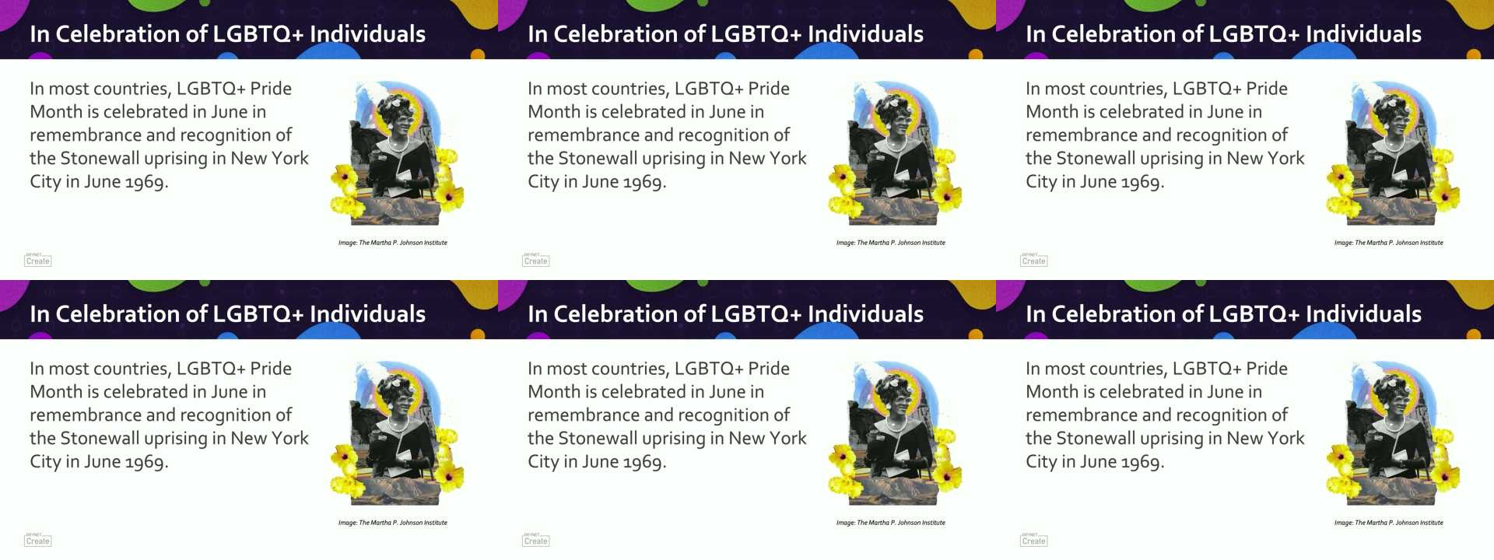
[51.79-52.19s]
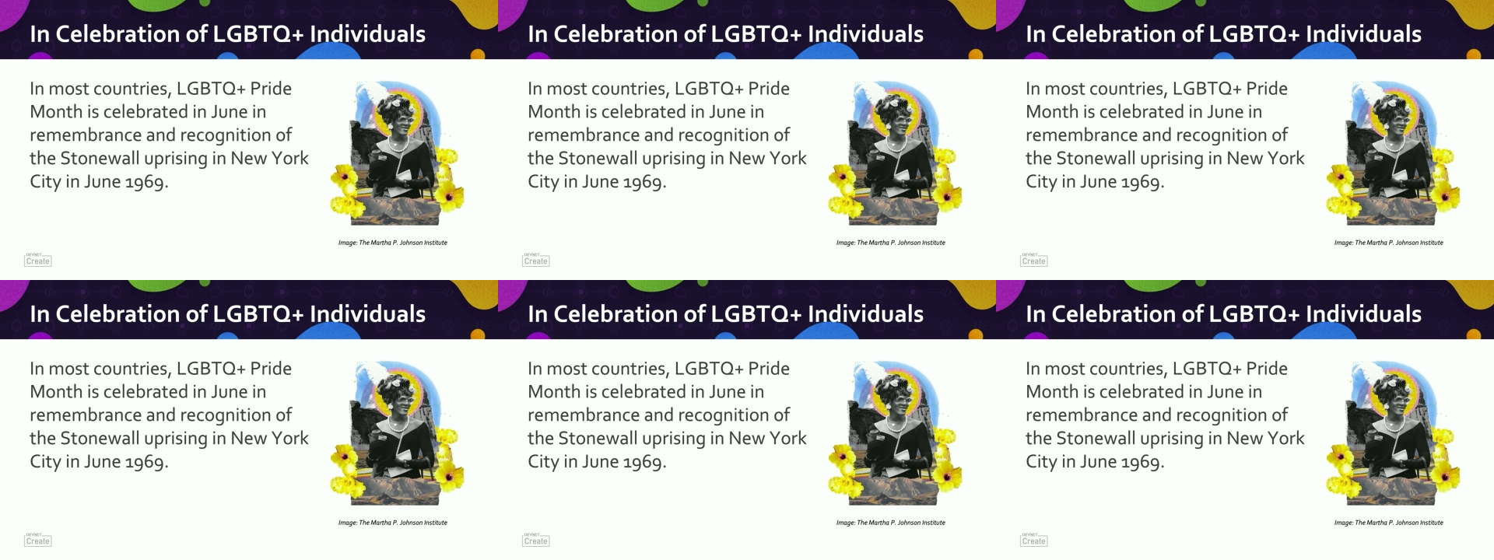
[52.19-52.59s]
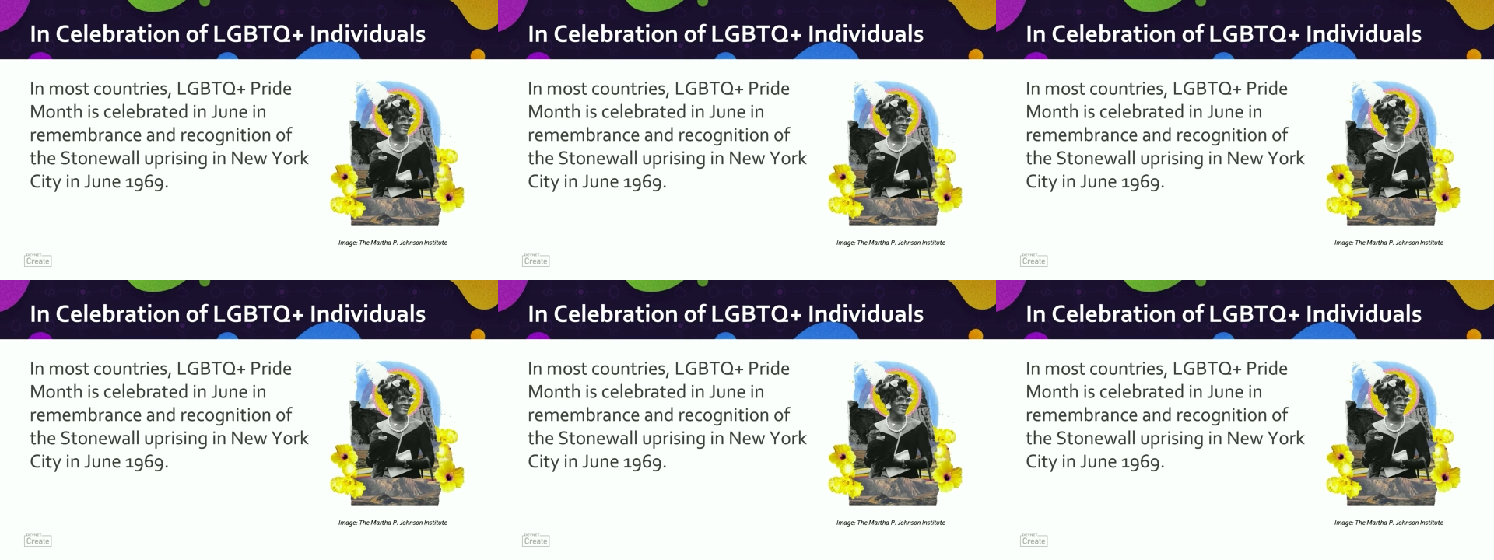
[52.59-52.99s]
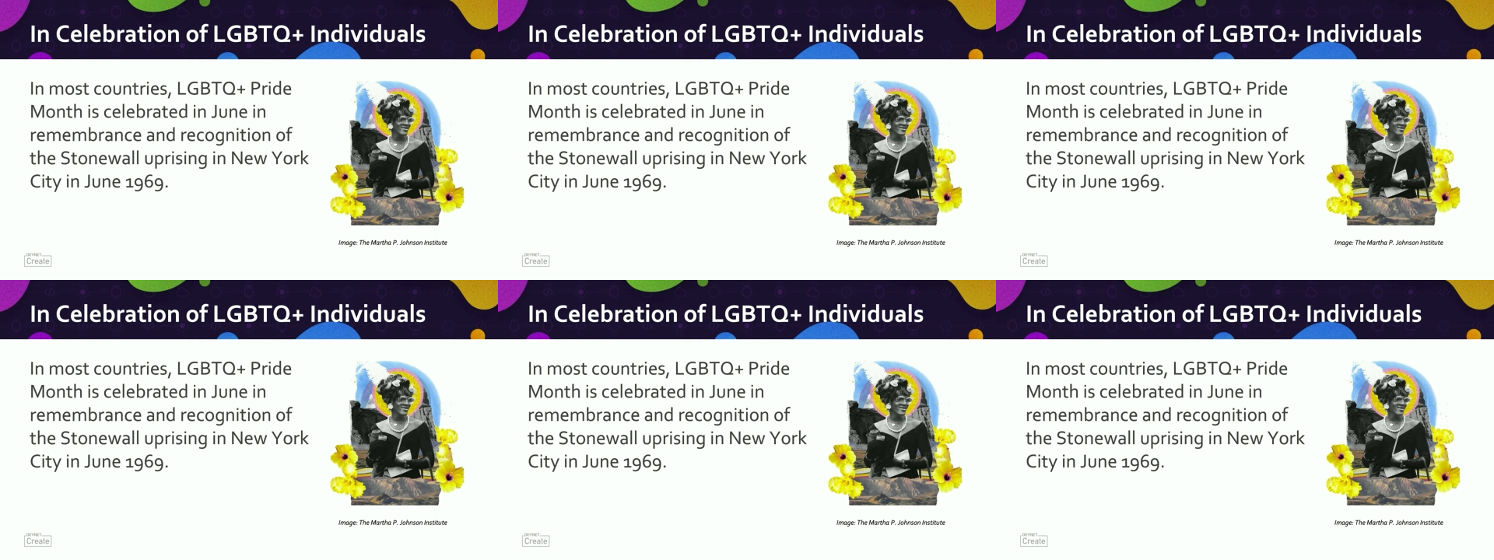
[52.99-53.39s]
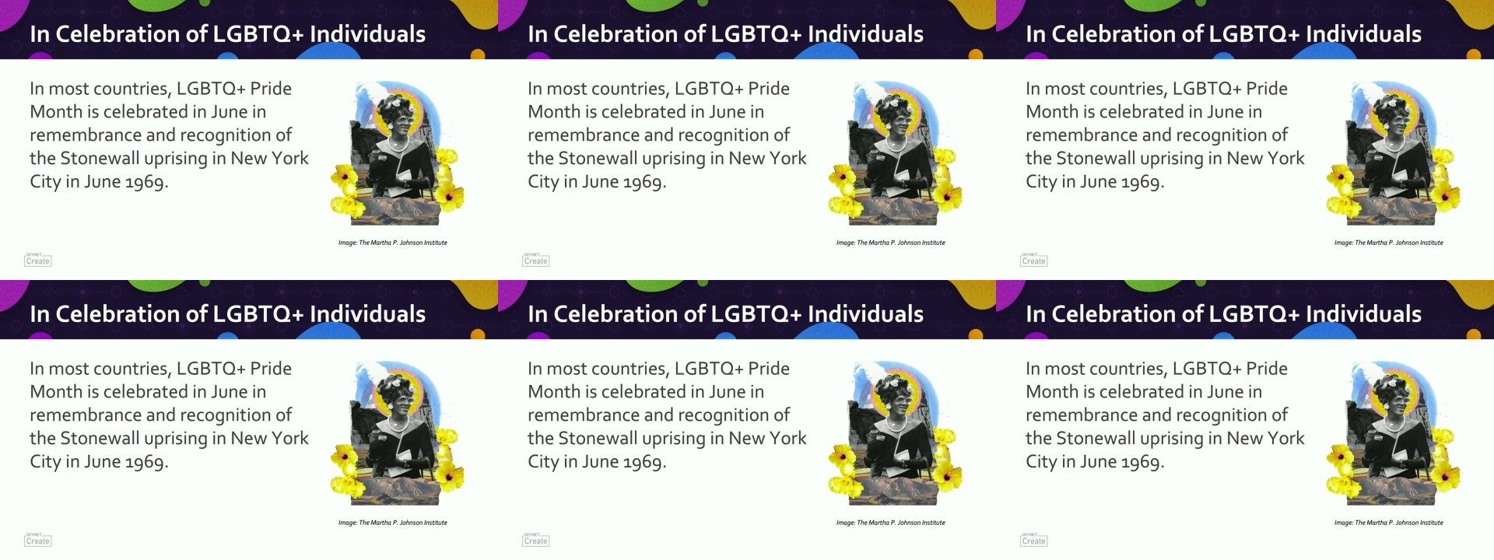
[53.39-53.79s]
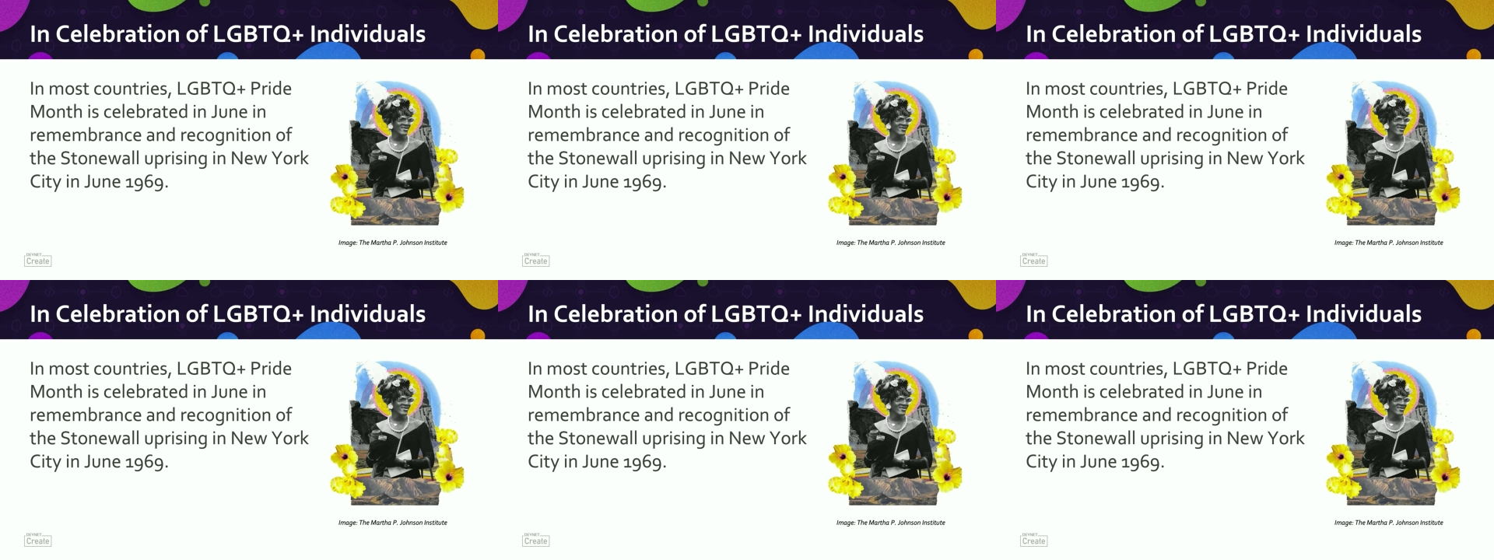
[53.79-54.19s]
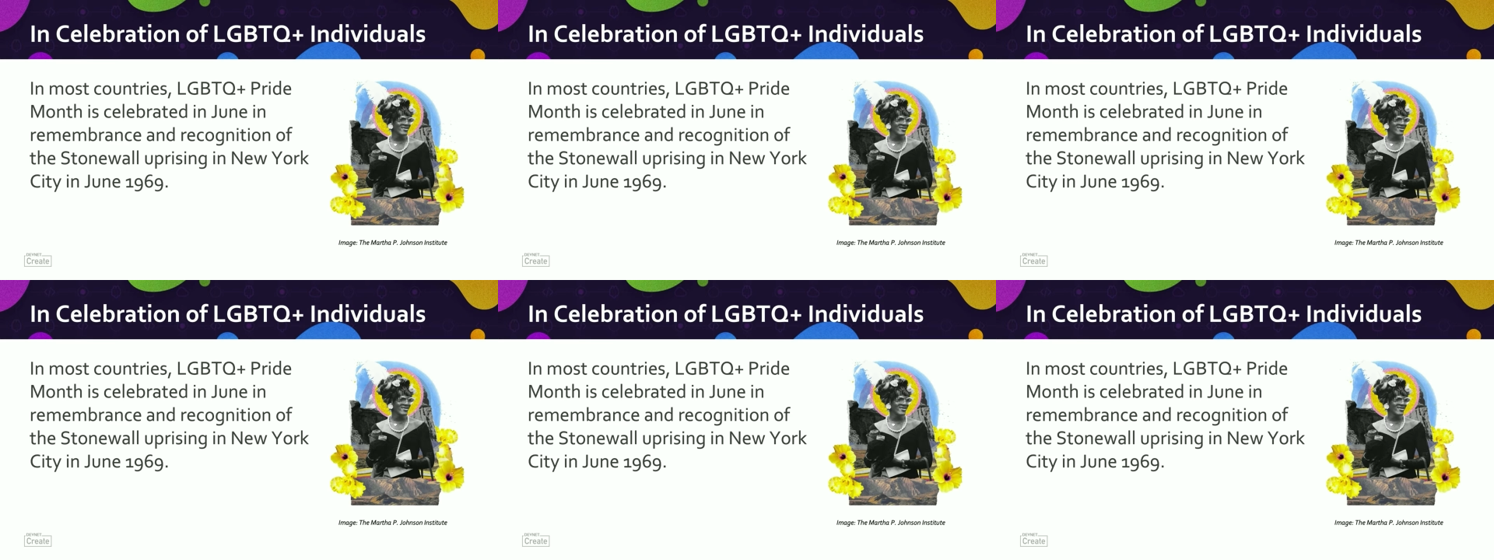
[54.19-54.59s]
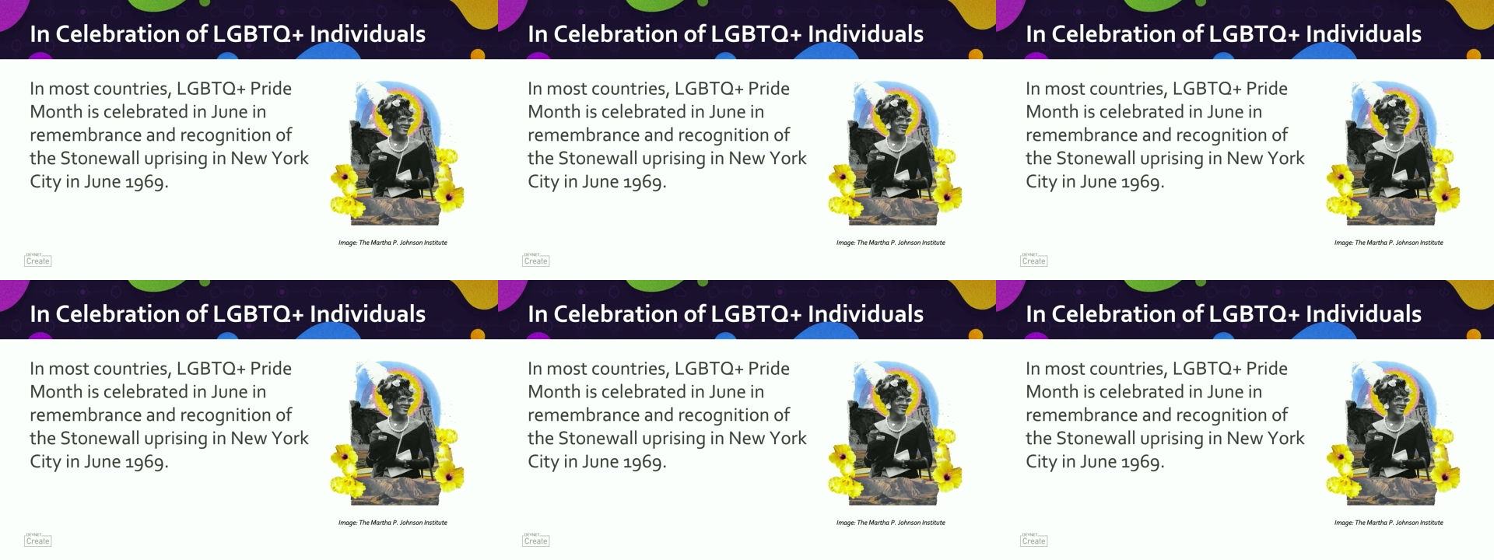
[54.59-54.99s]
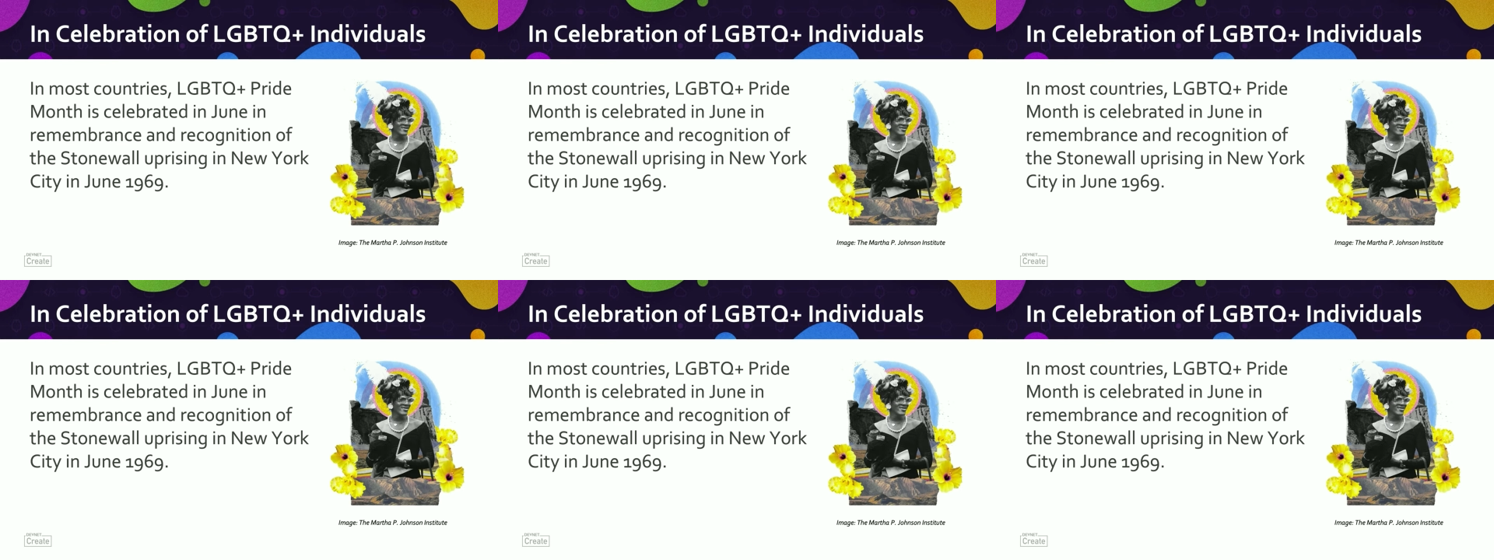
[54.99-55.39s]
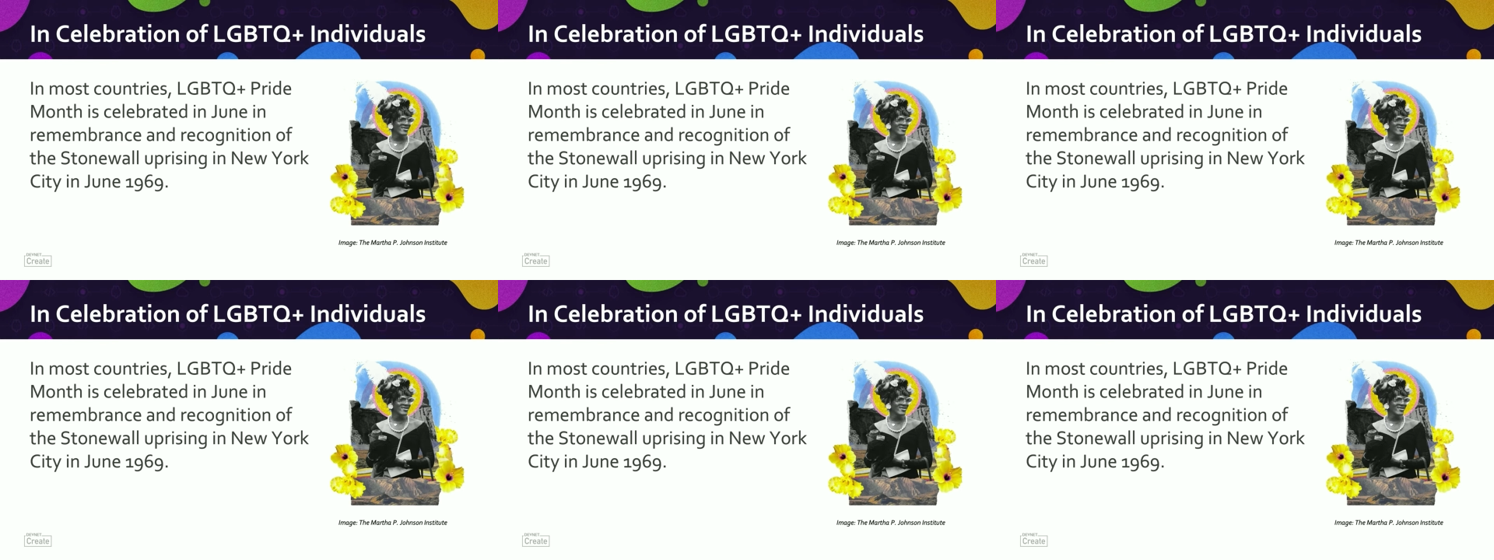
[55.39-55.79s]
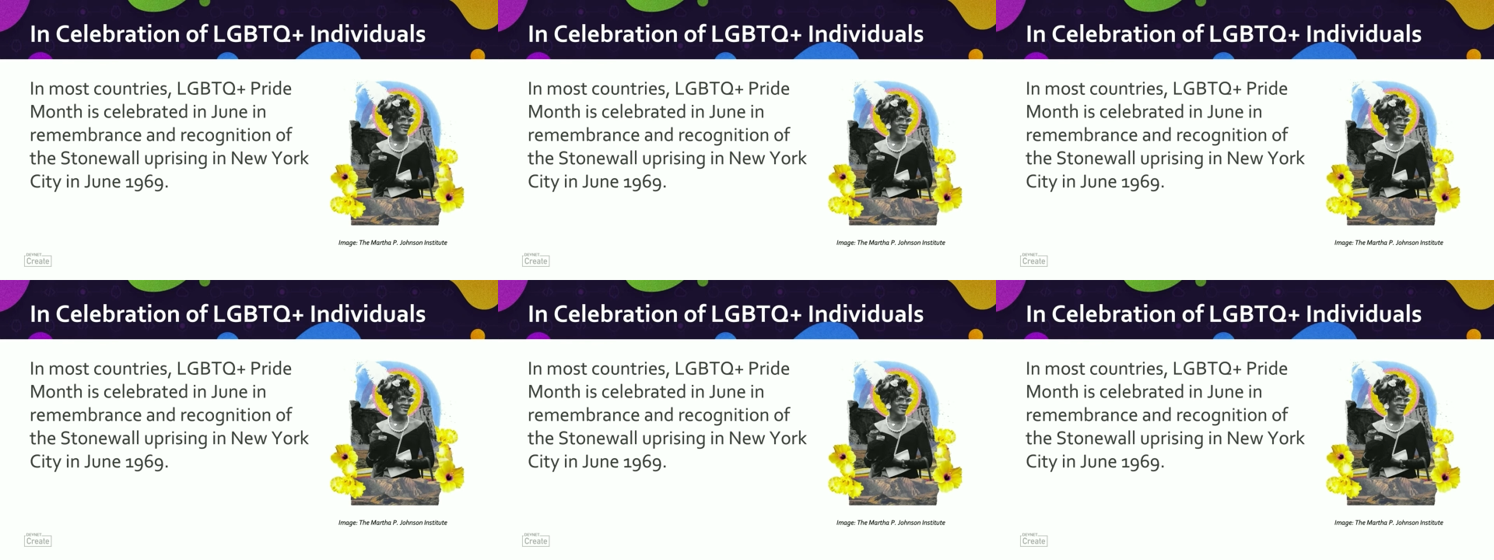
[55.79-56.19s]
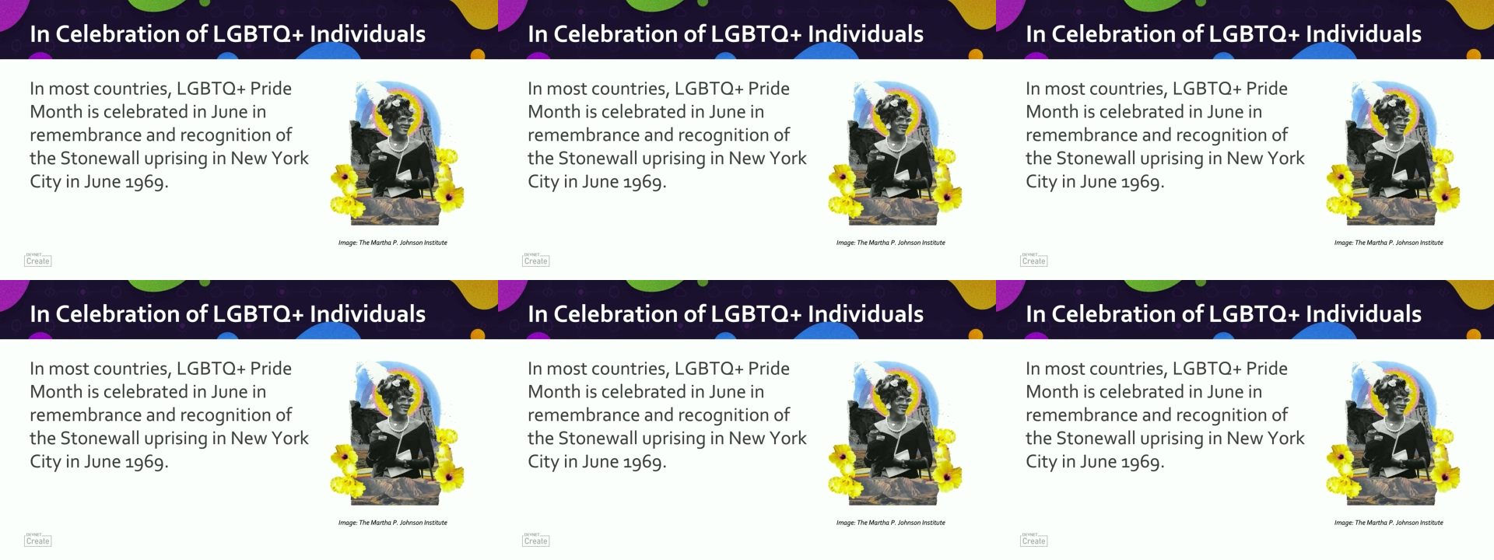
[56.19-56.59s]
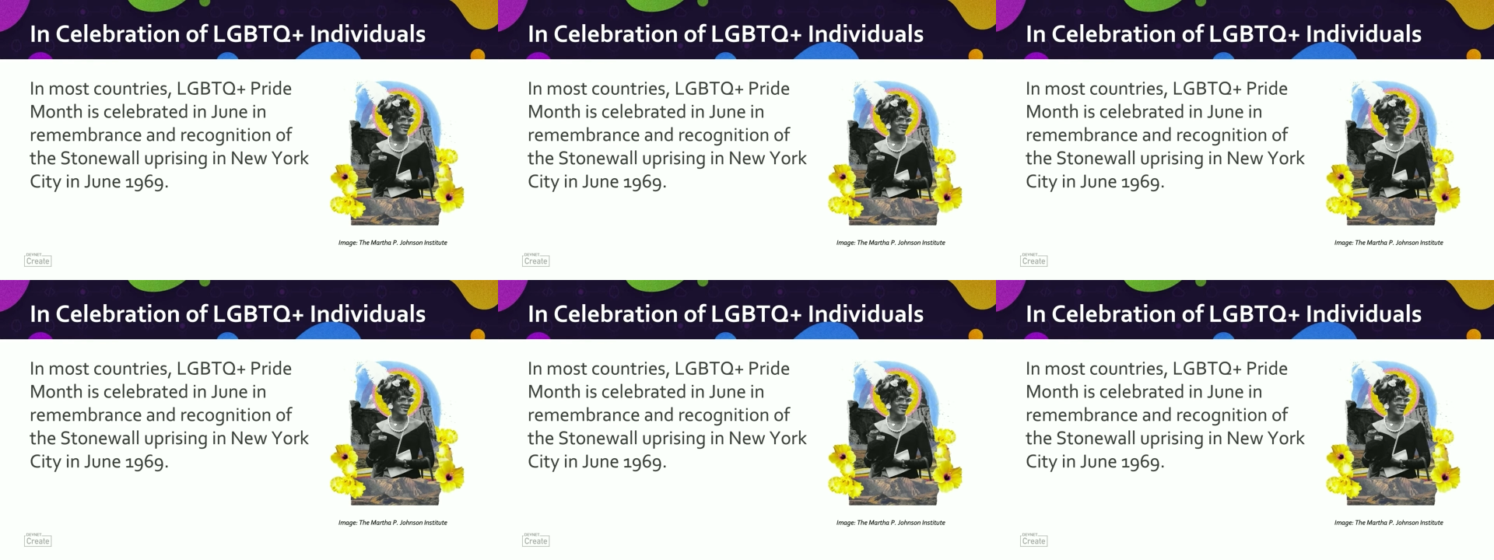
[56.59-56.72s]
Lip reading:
No face is visible, so there are no lips to read.